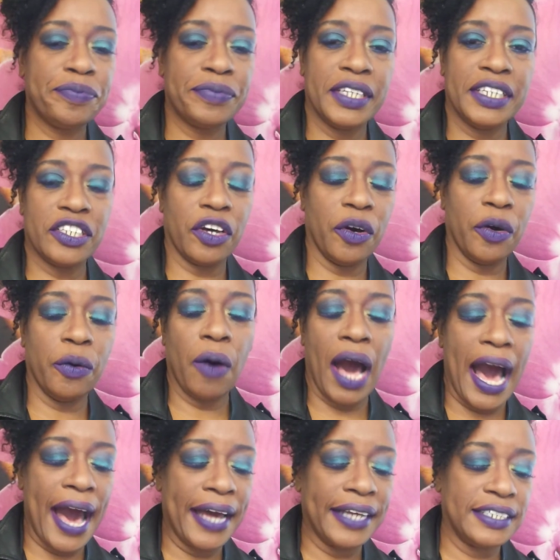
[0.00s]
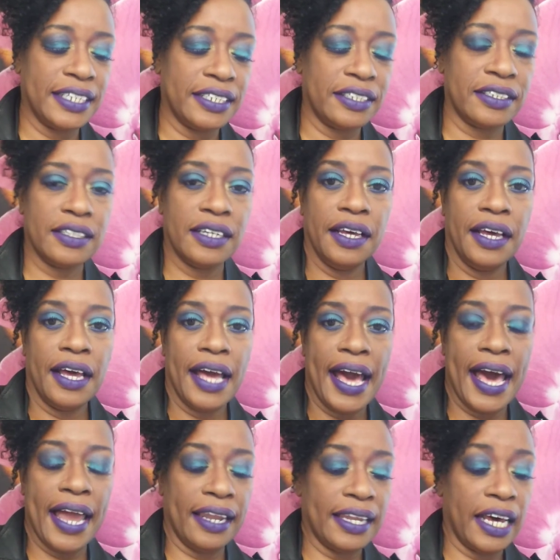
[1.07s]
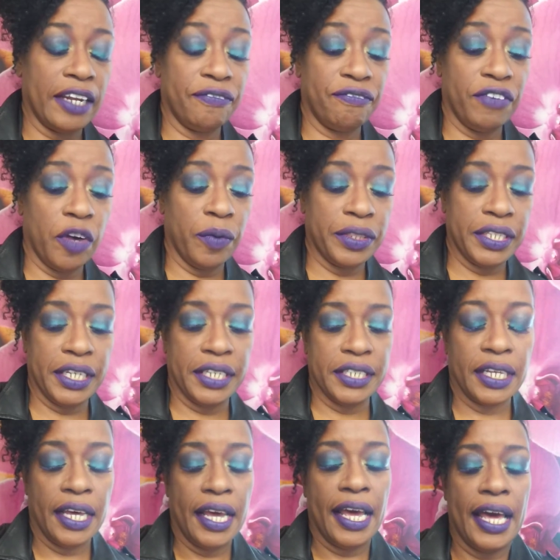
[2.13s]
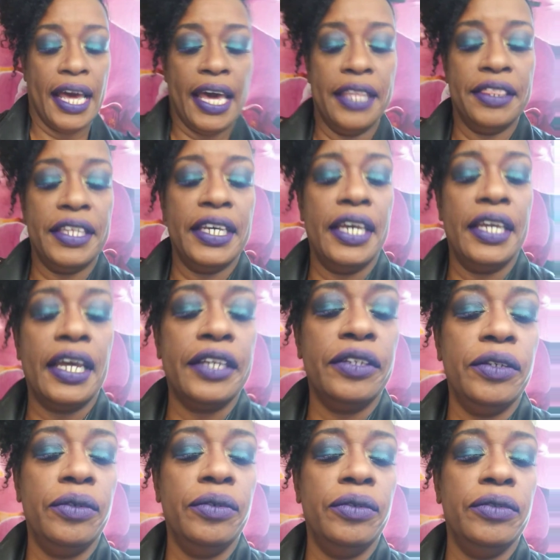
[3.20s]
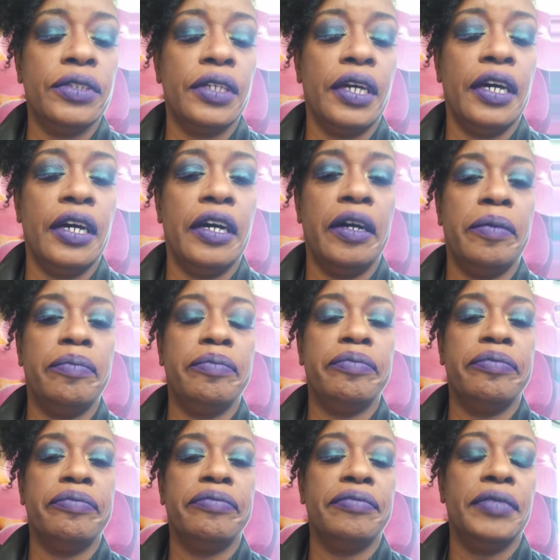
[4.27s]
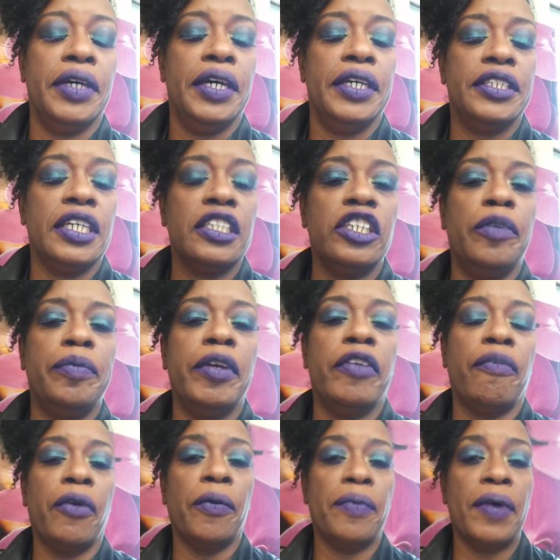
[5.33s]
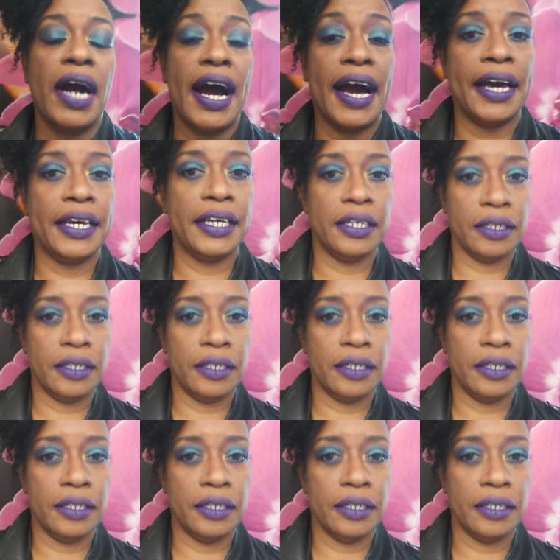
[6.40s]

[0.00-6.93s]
So I just had a lot of fun with this, and then I used just a little bit of purple eye